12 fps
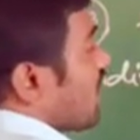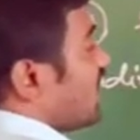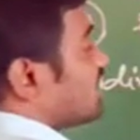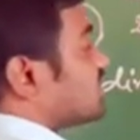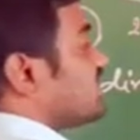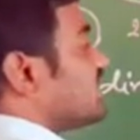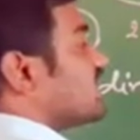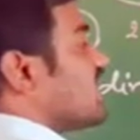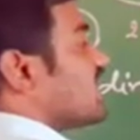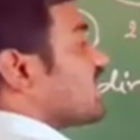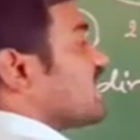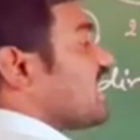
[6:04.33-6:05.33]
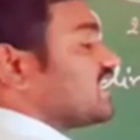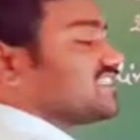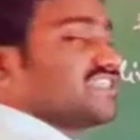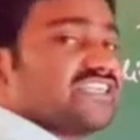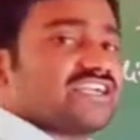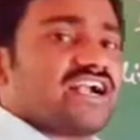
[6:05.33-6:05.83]
ascending order in the
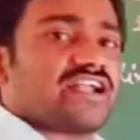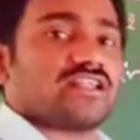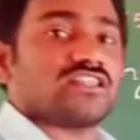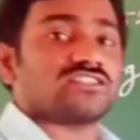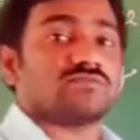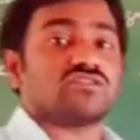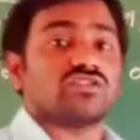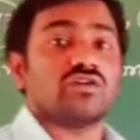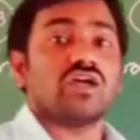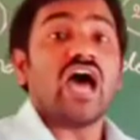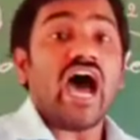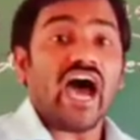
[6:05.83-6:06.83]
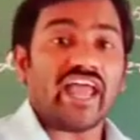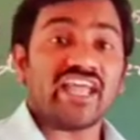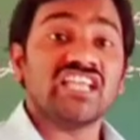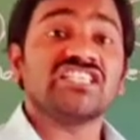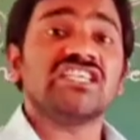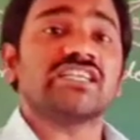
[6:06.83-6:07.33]
sense
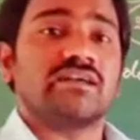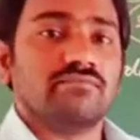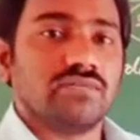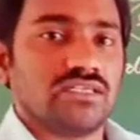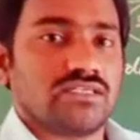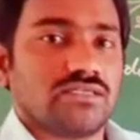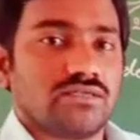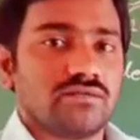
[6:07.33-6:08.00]
arranging numbers